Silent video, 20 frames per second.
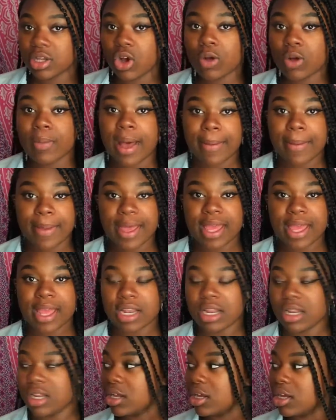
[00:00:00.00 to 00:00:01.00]
on my
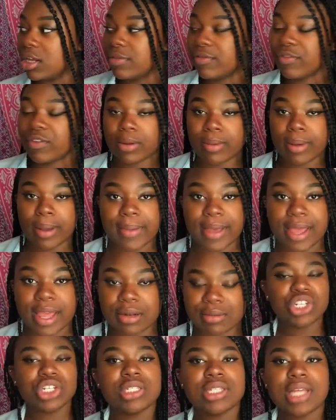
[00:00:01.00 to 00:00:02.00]
bed, in the front of my bed.
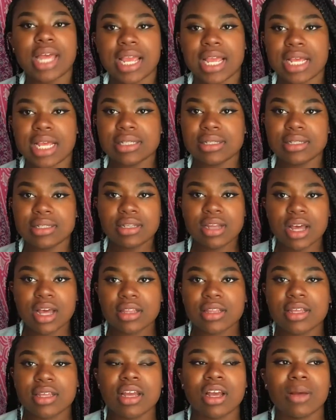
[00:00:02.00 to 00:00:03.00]
She's like, it's
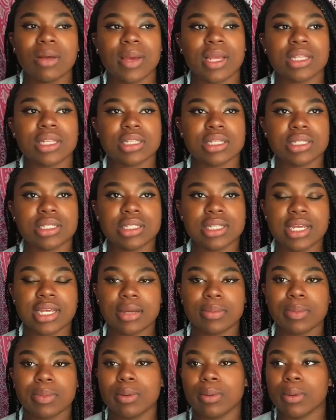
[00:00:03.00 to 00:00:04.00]
nothing, go back to
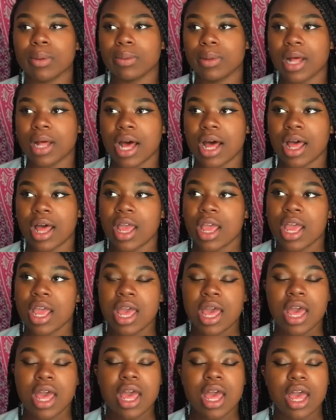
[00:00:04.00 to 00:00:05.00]
sleep, blah blah blah.
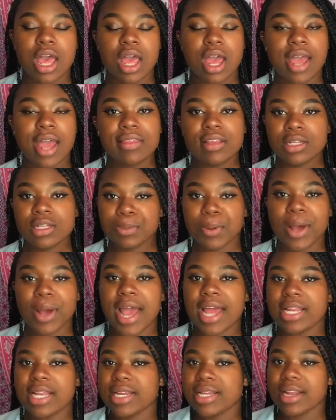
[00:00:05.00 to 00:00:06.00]
At this point,
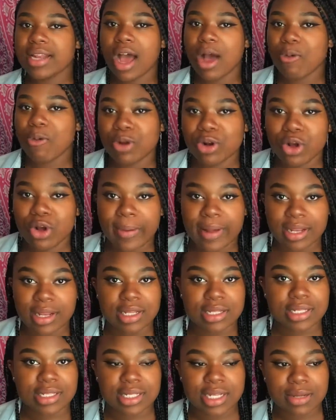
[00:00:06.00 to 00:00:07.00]
I did not want to go back
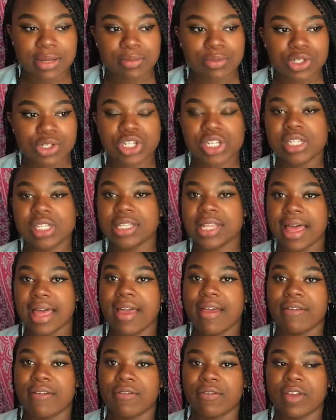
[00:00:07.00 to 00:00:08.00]
to sleep. She
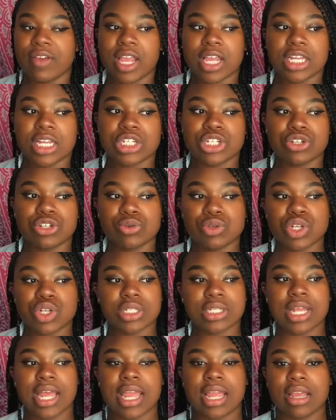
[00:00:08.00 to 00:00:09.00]
left and she was
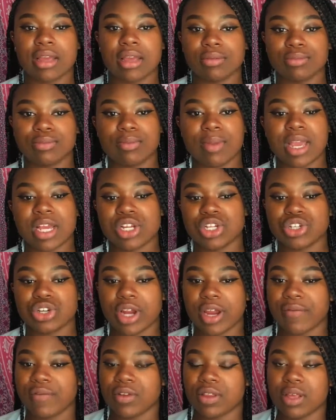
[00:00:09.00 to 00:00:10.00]
just making sure
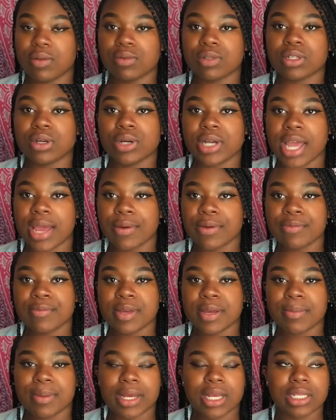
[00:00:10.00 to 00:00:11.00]
everything was okay with
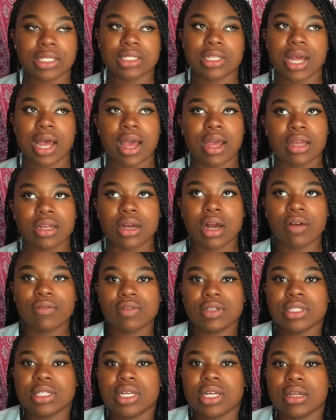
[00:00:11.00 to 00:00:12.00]
me, because I
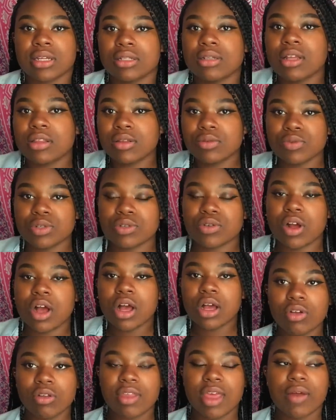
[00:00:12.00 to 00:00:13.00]
obviously nothing was
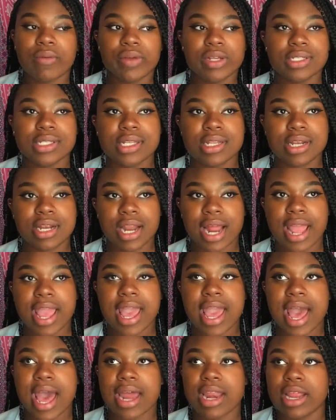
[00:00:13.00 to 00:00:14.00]
wrong. The rest of the
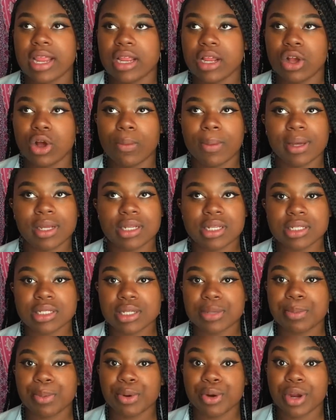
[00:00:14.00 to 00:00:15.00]
night, I didn't go back to
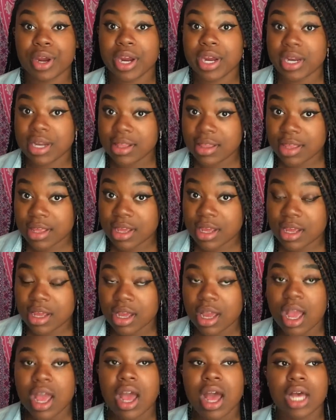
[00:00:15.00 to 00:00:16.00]
sleep or anything.
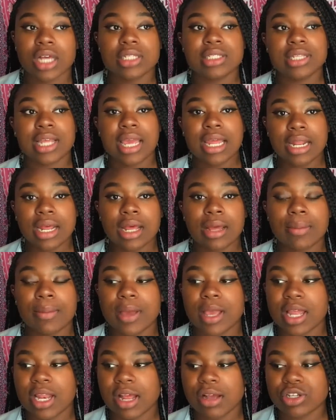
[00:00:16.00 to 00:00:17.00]
I stayed up
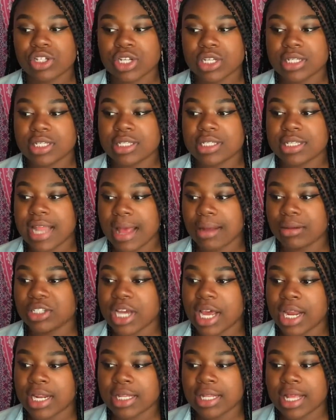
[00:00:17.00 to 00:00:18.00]
and I was just
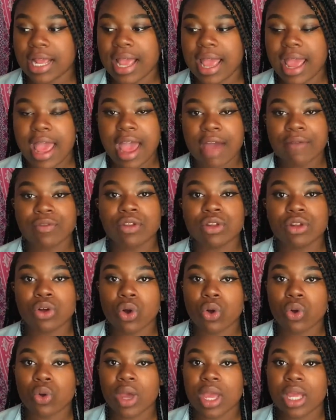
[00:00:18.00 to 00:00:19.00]
Snapchatting after the
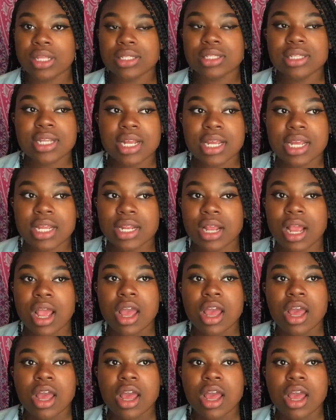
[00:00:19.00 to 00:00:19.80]
whole incident,